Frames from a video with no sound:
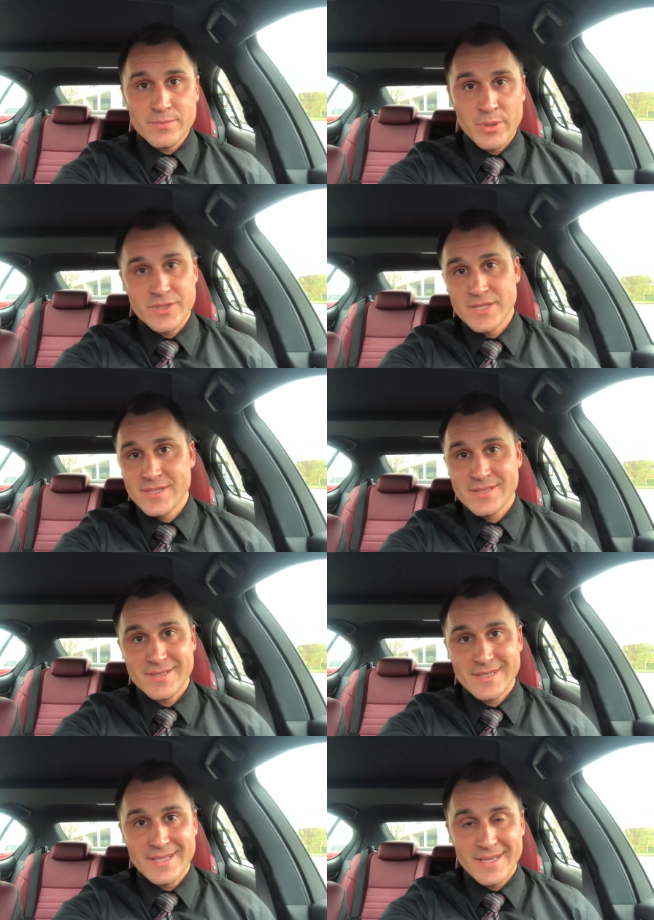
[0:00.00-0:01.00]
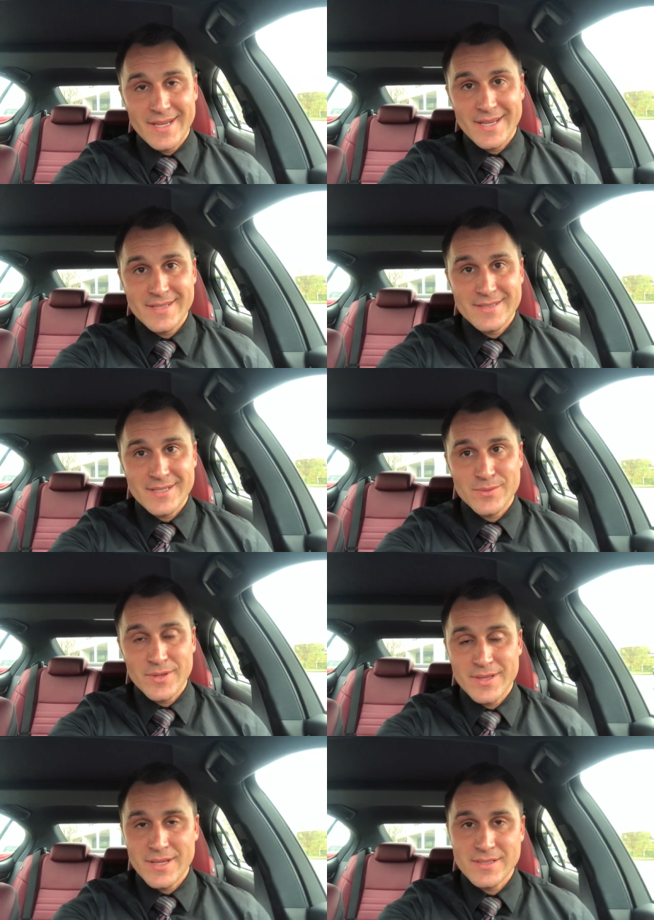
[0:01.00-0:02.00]
persistence is the key, I guess. That's
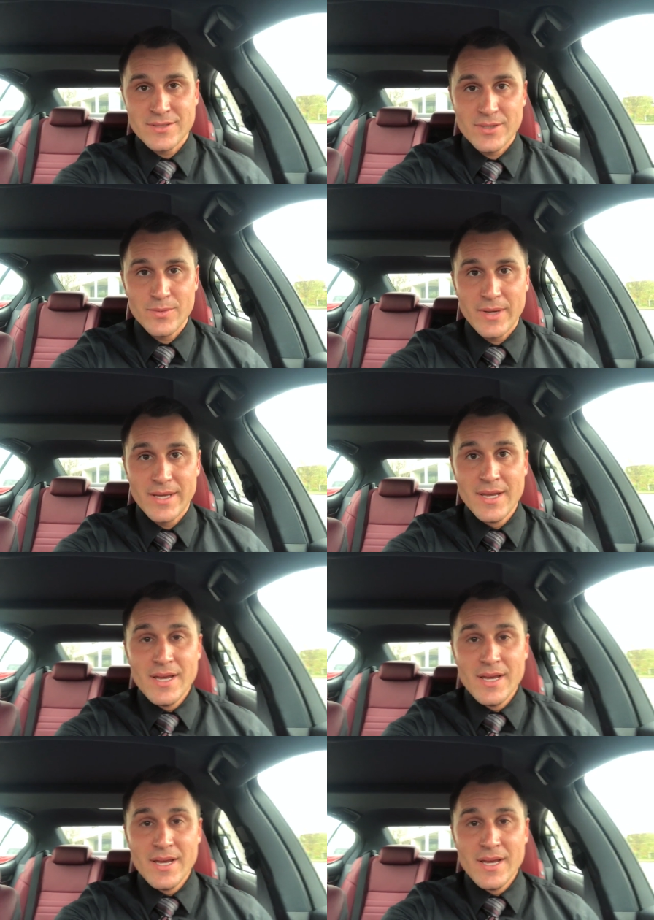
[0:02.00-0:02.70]
one of the things I took away.